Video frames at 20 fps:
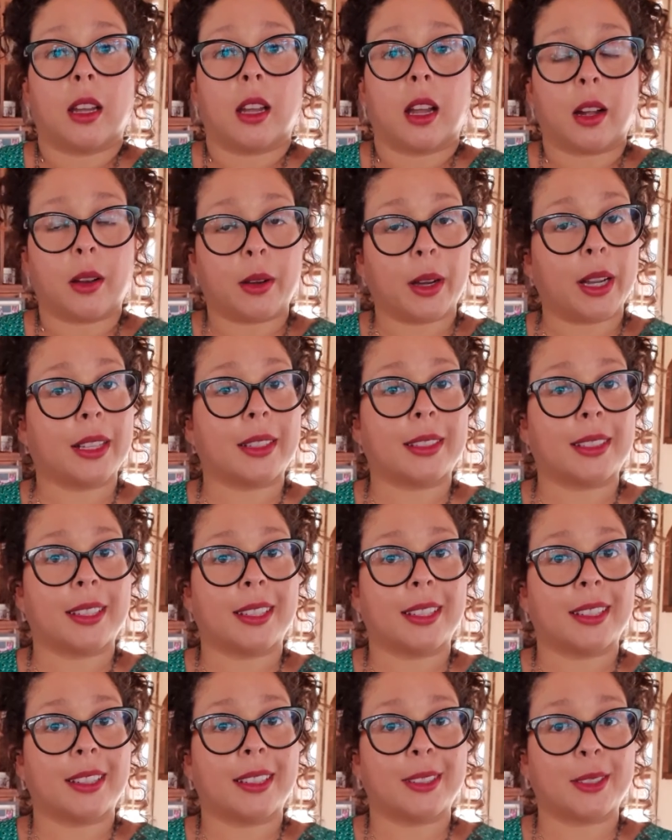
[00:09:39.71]
All right.
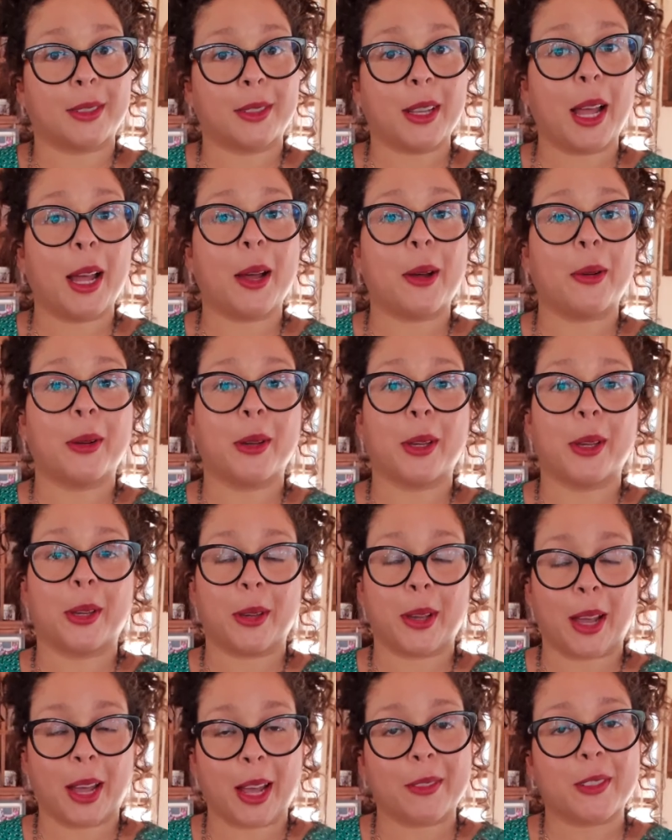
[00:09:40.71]
So now you
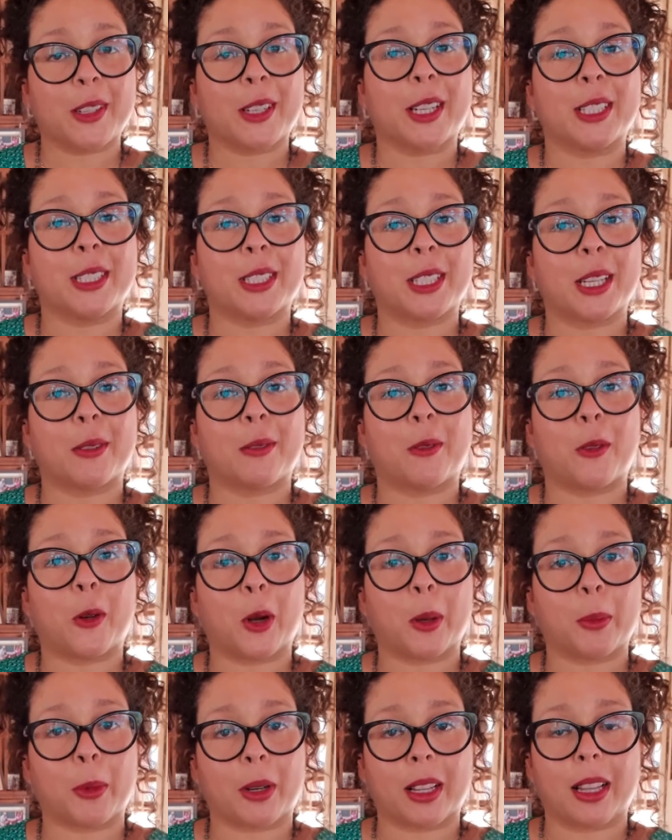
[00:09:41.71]
have your intake
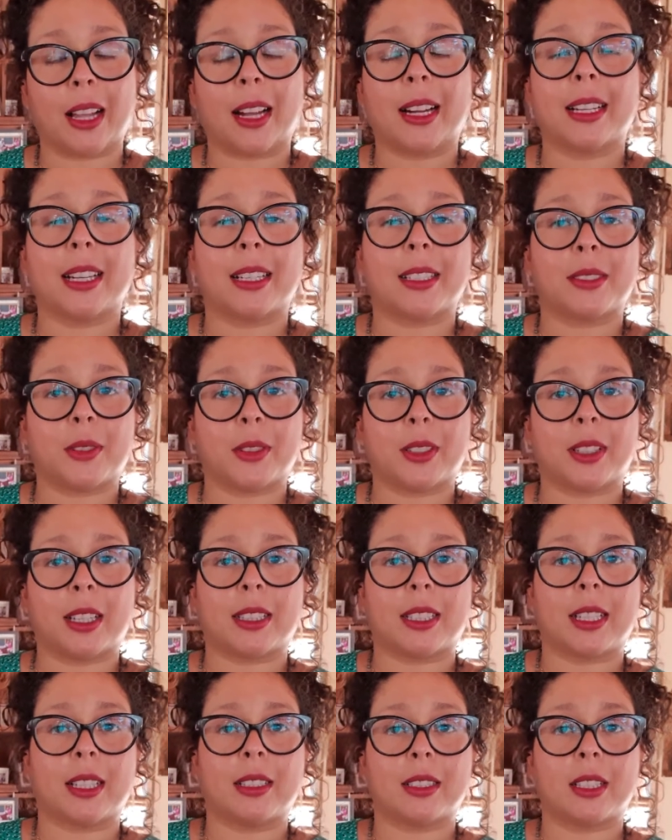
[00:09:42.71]
form. Your client has filled out
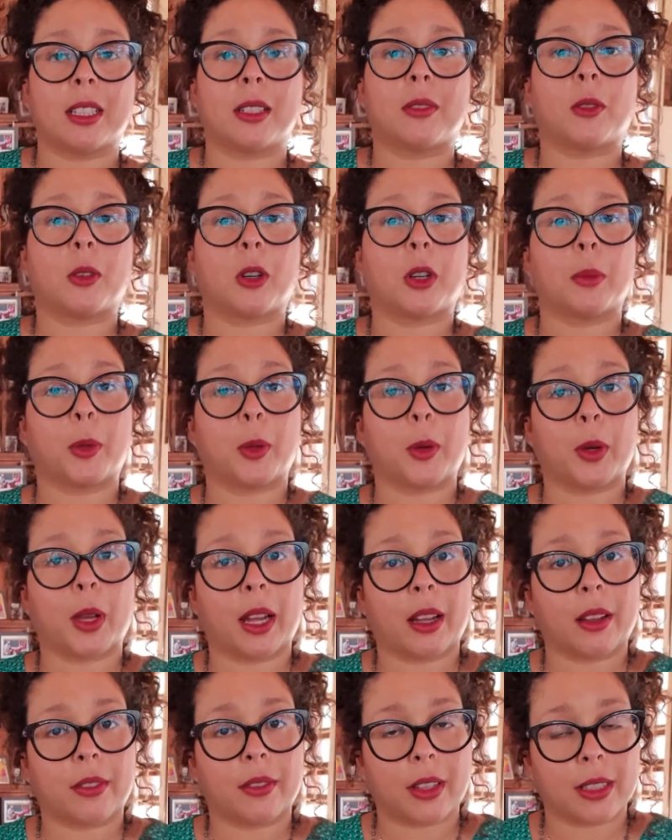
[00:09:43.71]
the intake form. You
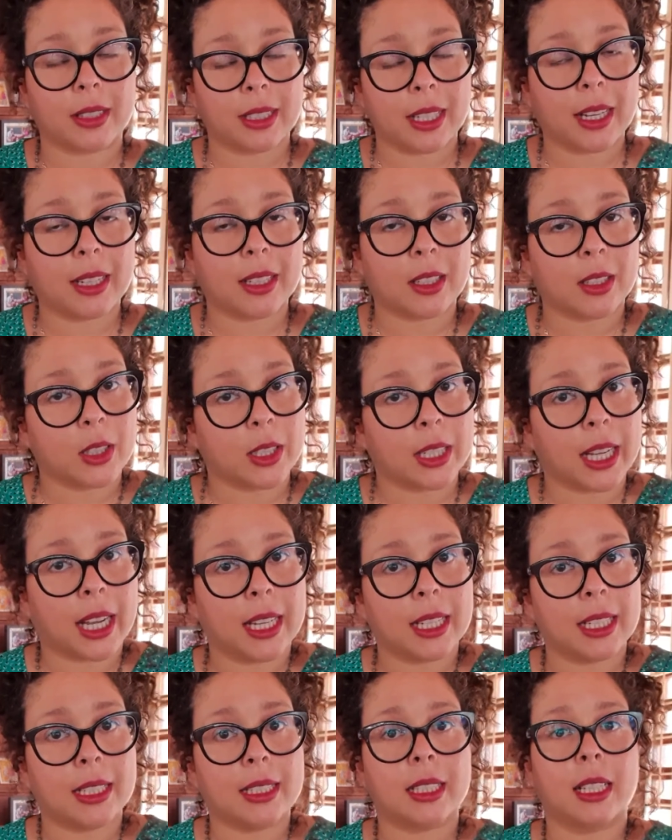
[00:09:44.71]
have taken a look at
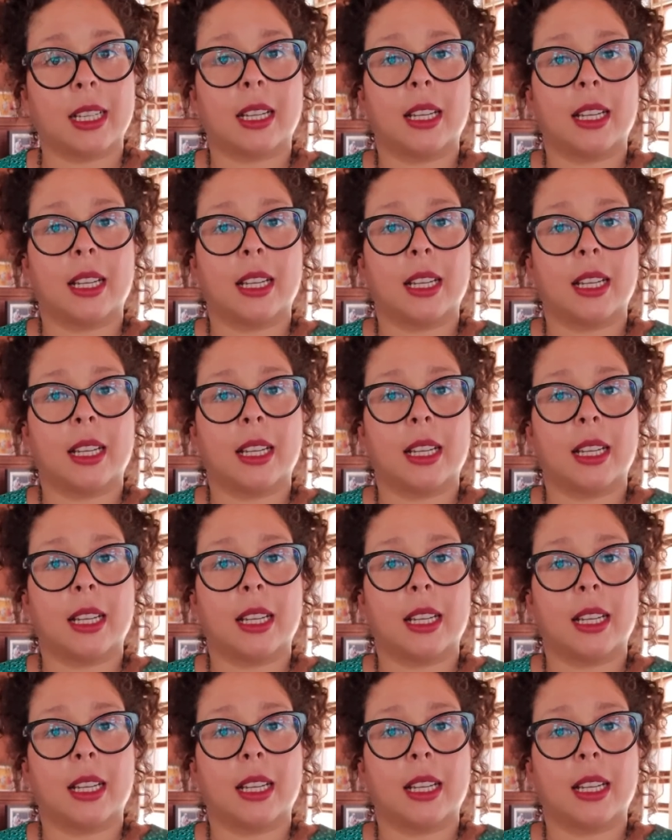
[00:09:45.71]
it.